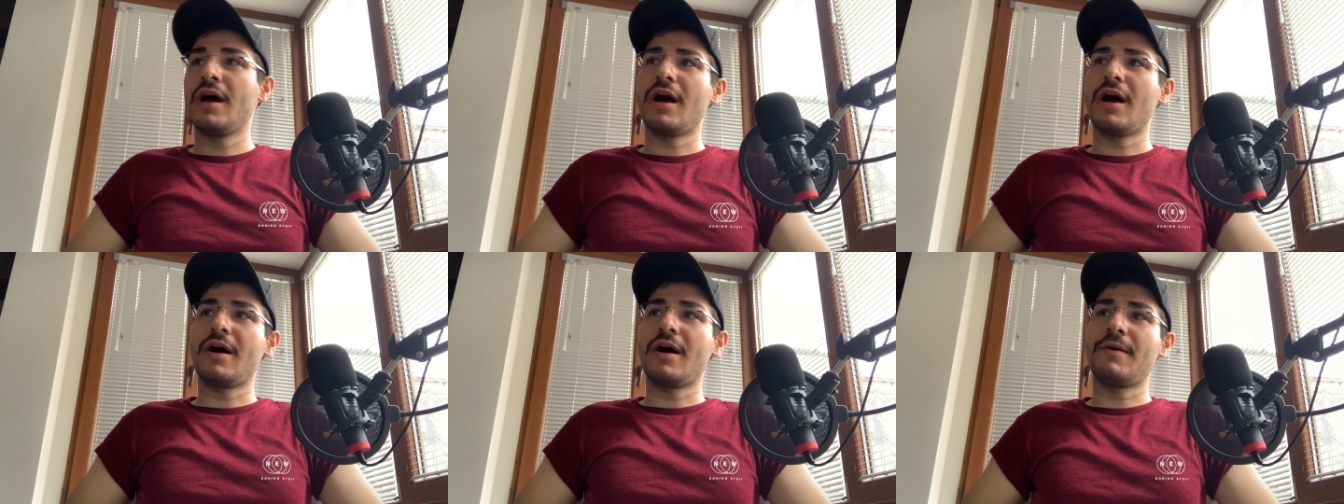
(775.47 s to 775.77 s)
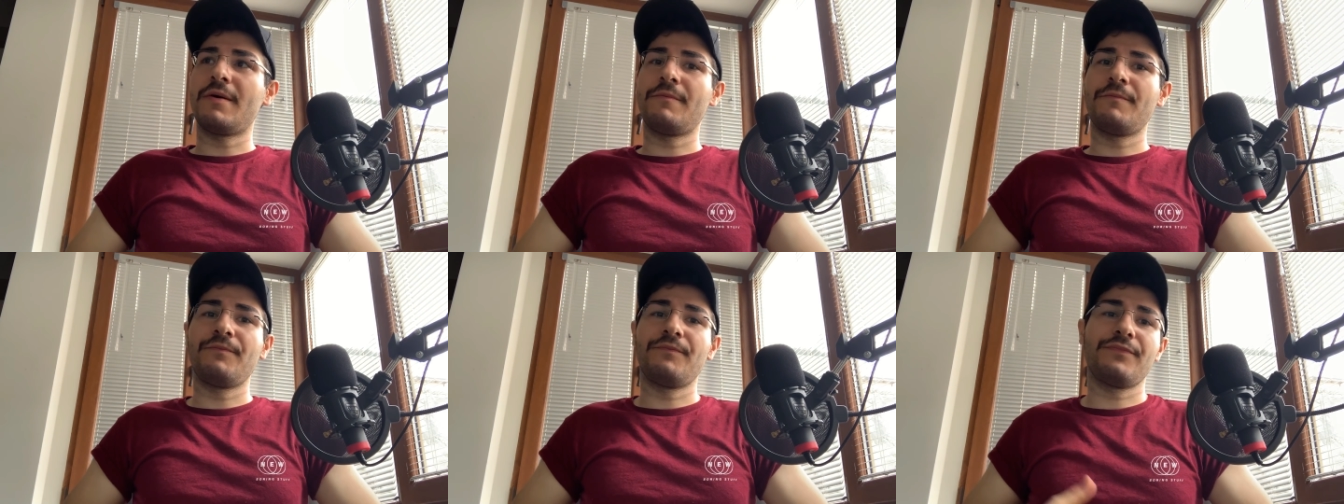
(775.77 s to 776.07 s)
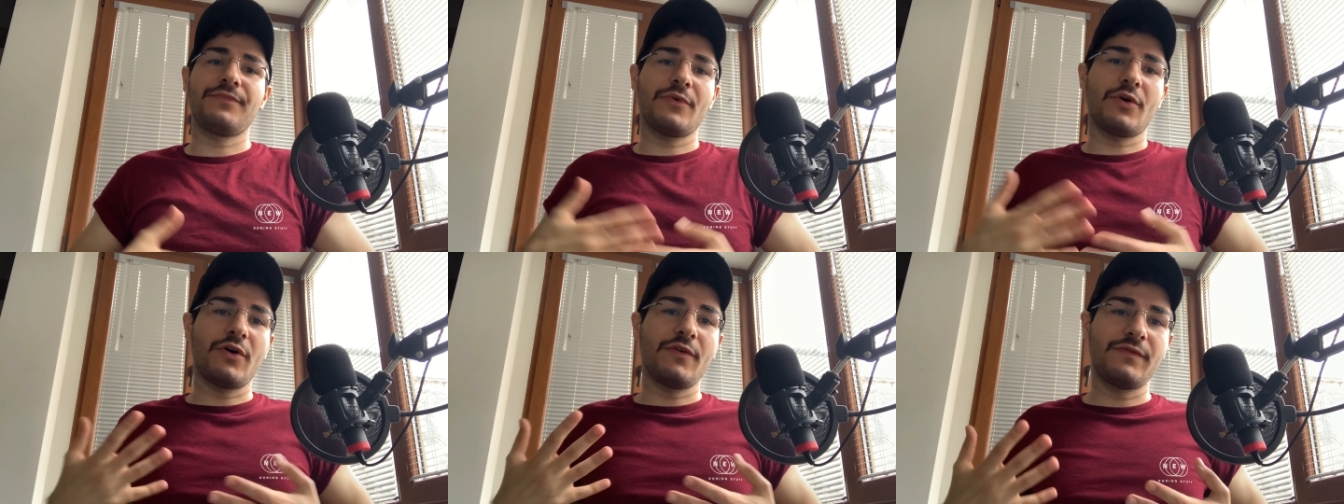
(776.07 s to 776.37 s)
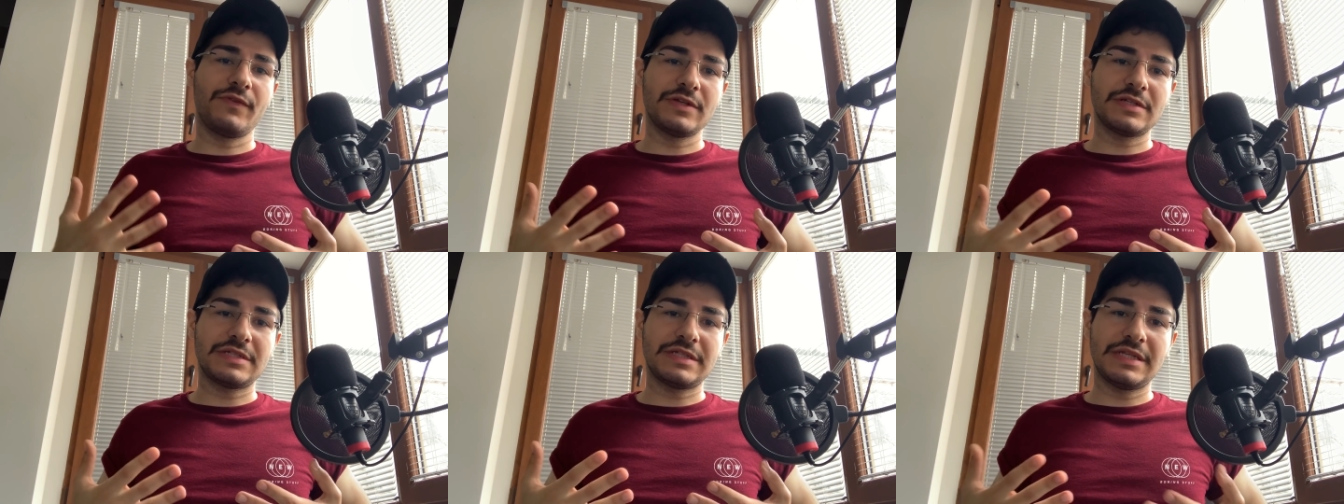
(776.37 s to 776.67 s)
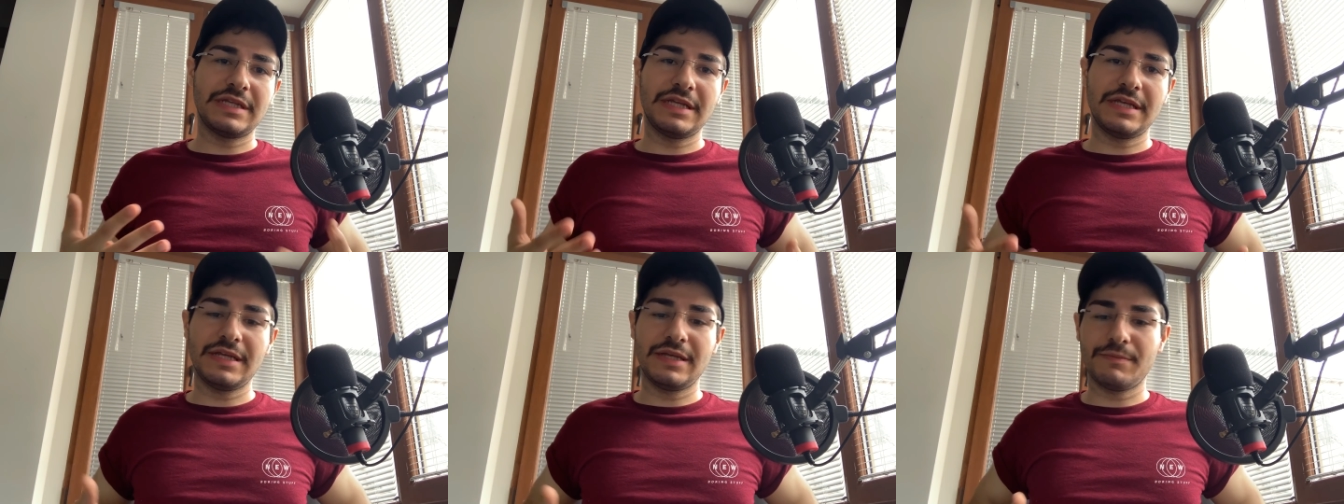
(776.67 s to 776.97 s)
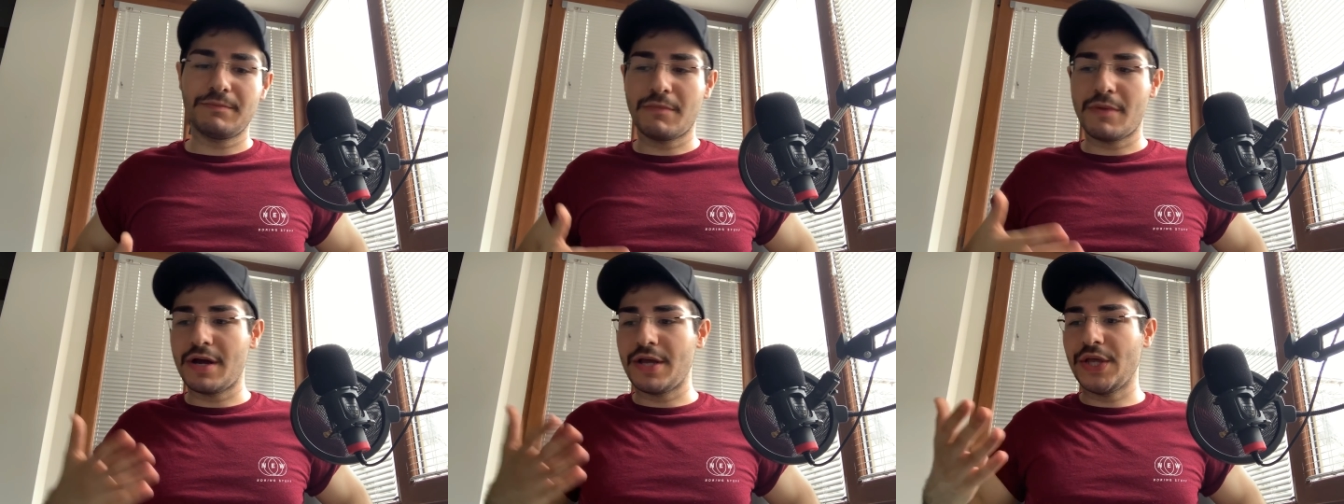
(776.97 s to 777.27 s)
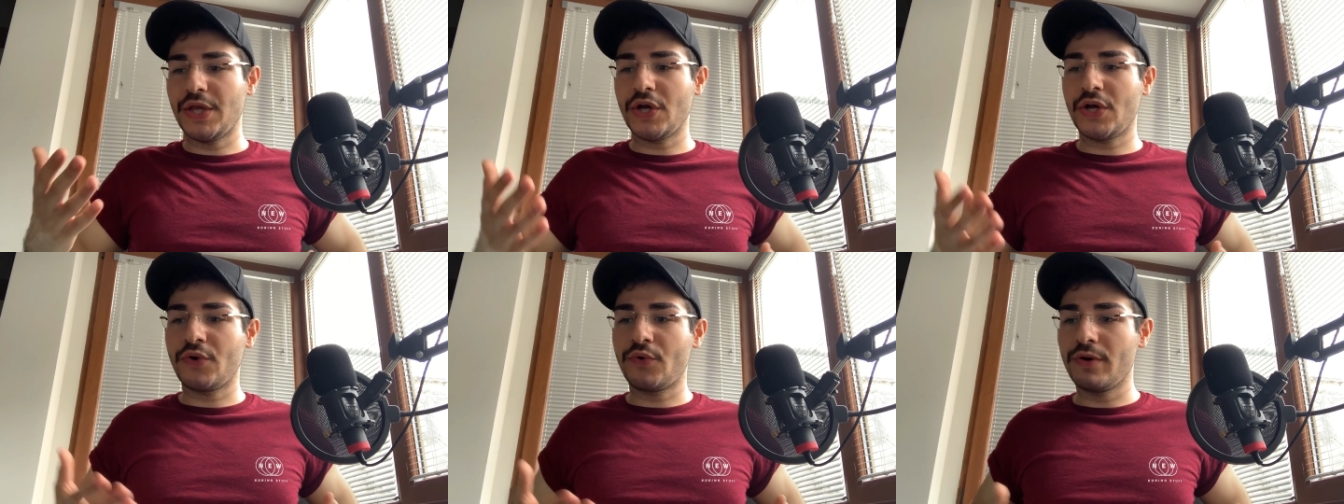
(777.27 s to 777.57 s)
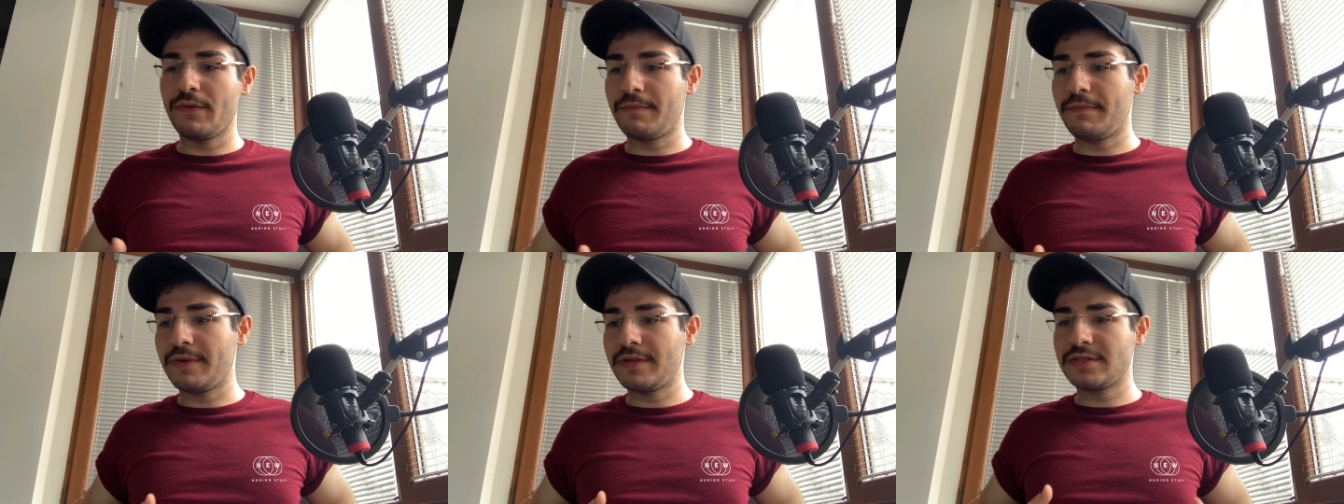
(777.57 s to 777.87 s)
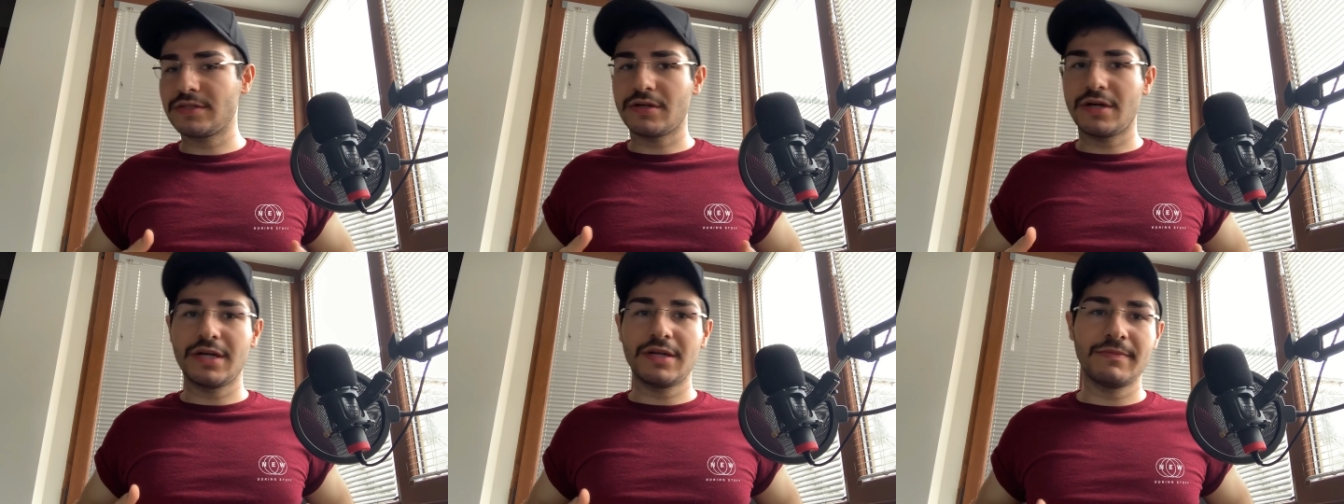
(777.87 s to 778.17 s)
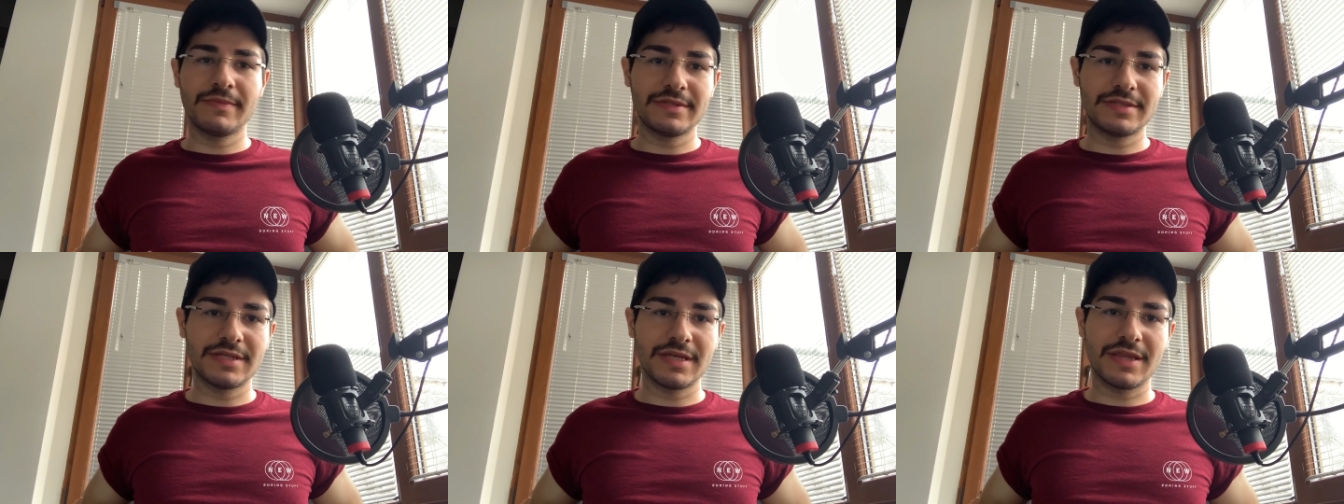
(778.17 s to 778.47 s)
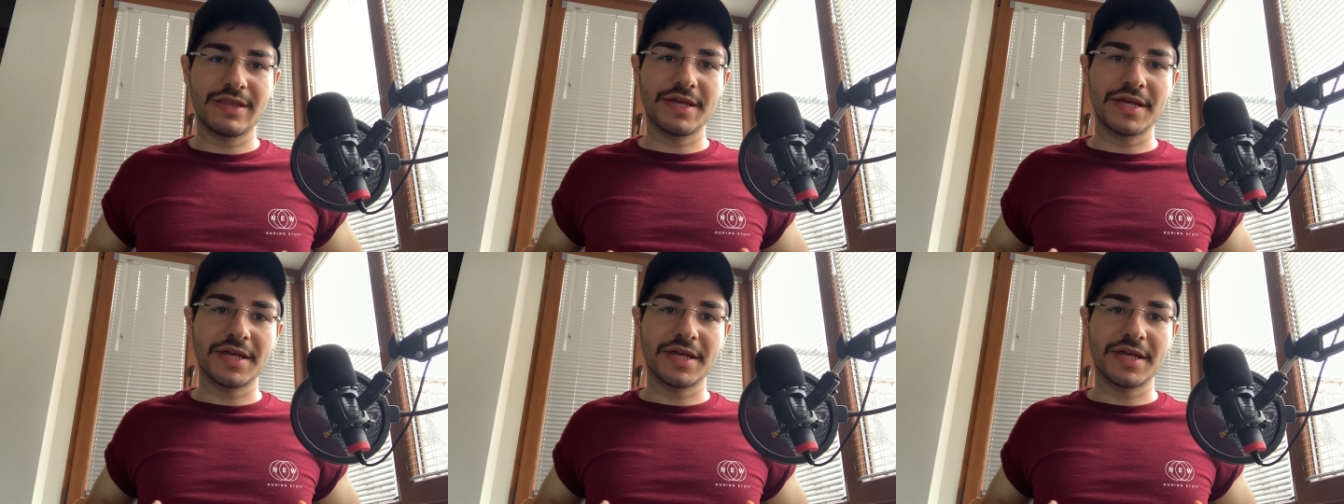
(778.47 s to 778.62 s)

Um, obviously, my equipments are limited.